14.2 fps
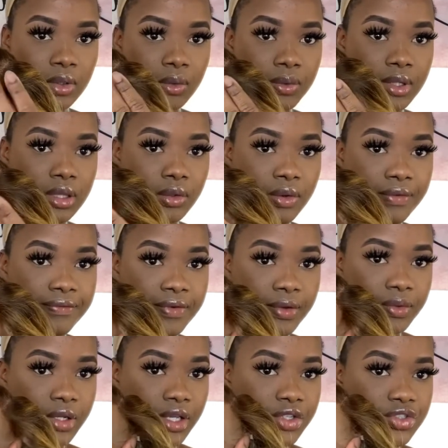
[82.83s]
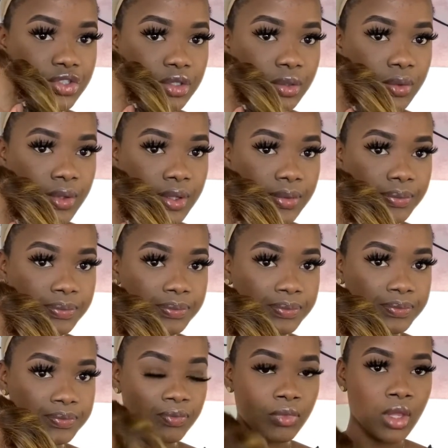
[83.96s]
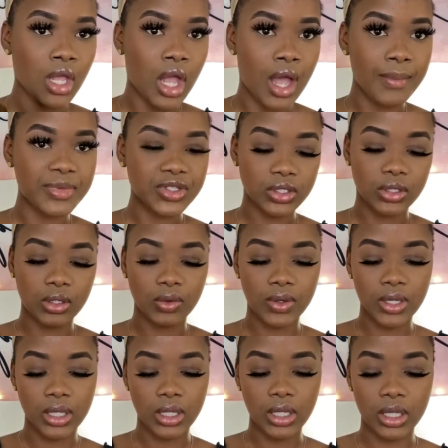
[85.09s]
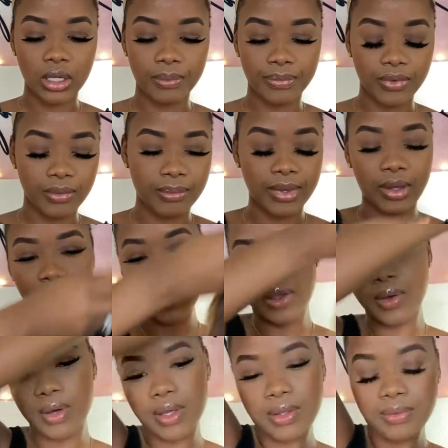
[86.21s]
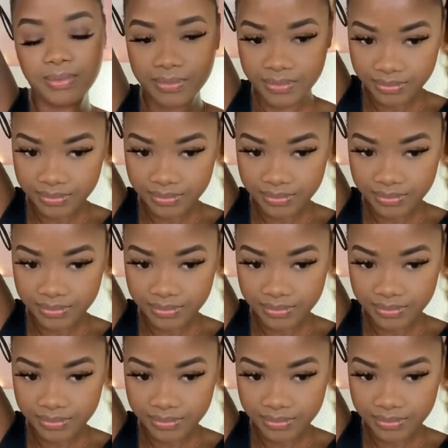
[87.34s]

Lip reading: With our foundation on, I'm just gonna go ahead and put my wig on.